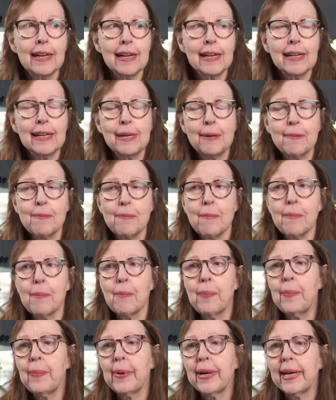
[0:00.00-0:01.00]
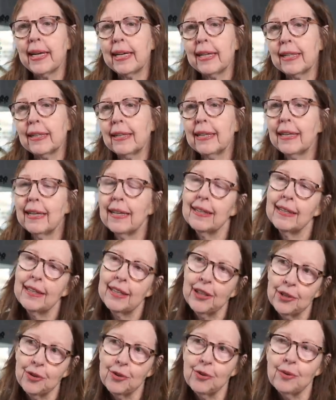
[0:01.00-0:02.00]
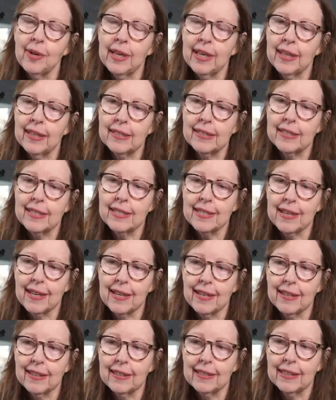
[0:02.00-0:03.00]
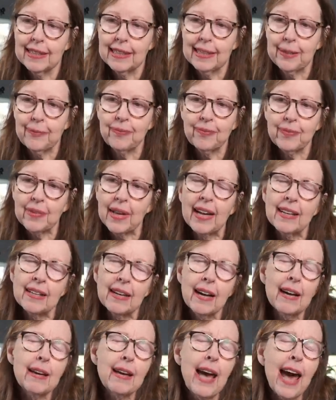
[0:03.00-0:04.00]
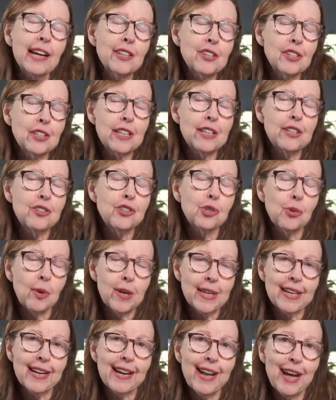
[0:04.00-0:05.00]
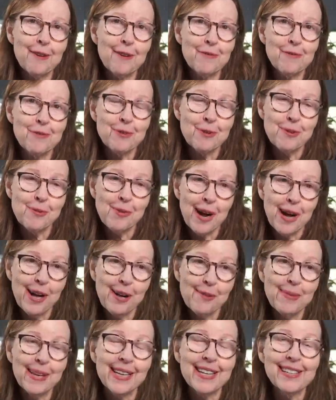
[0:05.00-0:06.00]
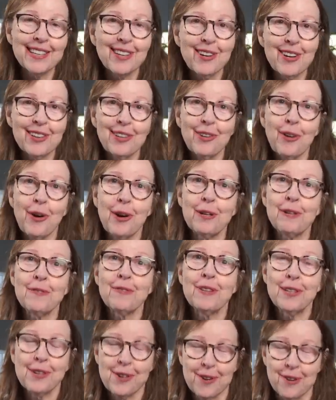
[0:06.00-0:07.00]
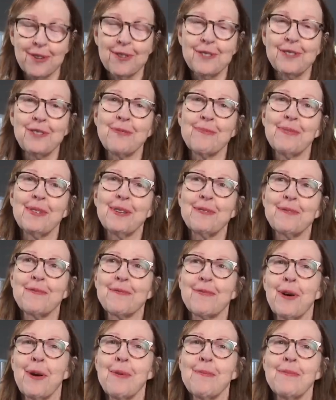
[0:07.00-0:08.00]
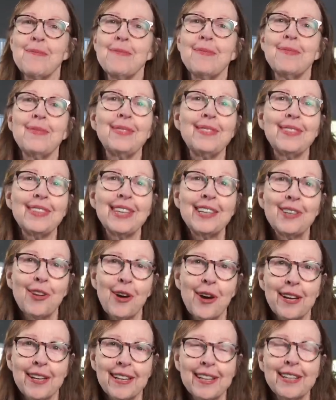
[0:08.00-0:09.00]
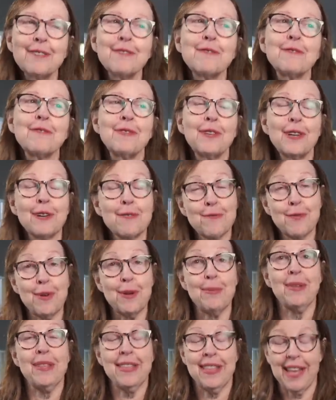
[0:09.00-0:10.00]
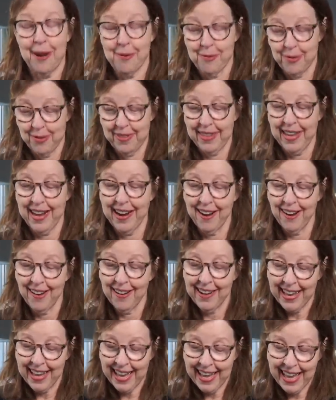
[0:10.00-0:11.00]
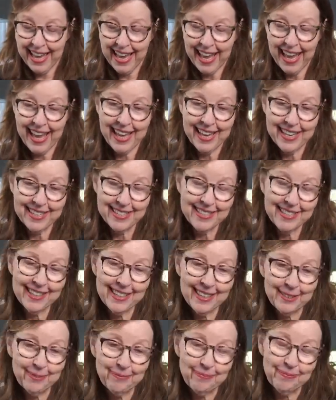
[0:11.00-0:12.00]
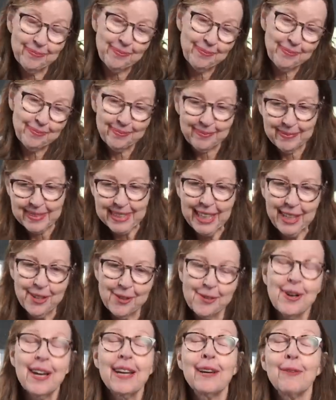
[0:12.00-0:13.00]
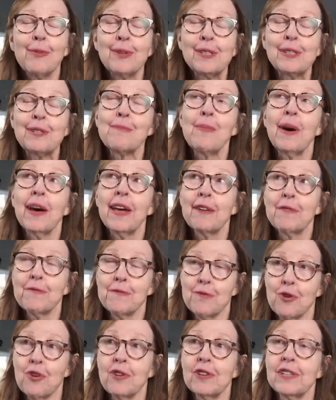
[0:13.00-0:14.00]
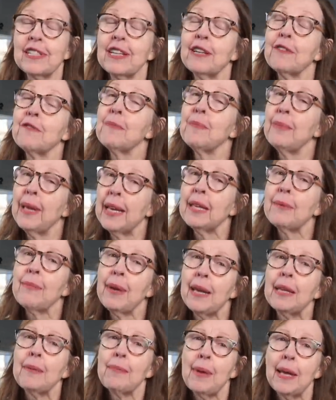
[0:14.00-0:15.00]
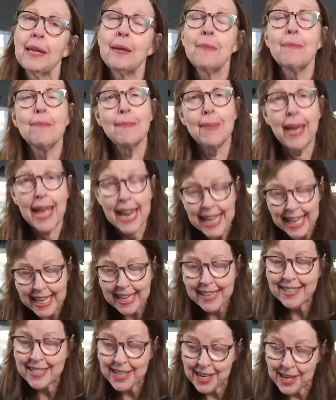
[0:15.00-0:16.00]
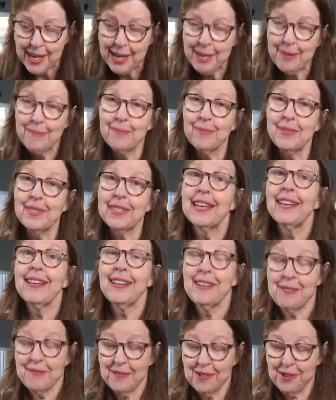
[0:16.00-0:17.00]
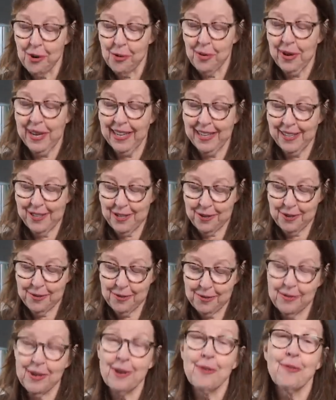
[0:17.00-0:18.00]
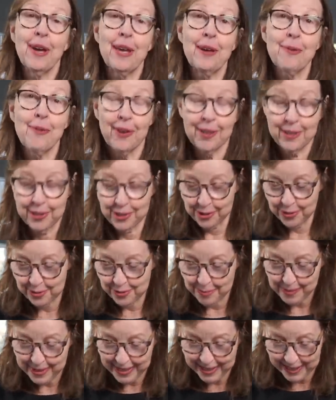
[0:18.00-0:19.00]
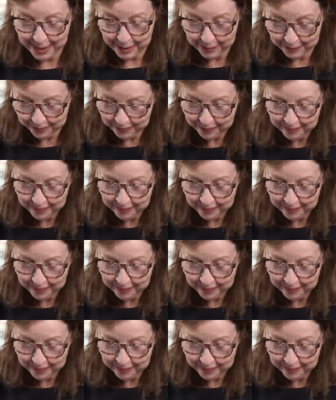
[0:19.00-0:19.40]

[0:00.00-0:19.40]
Um, but you know, it's uh, I, I, actually enjoyed it after a while because I got a lot of encouragement from a lot of, of women that were there. And, um, you know, it was my first of many, many, many, many times going into a Weight Watchers meeting.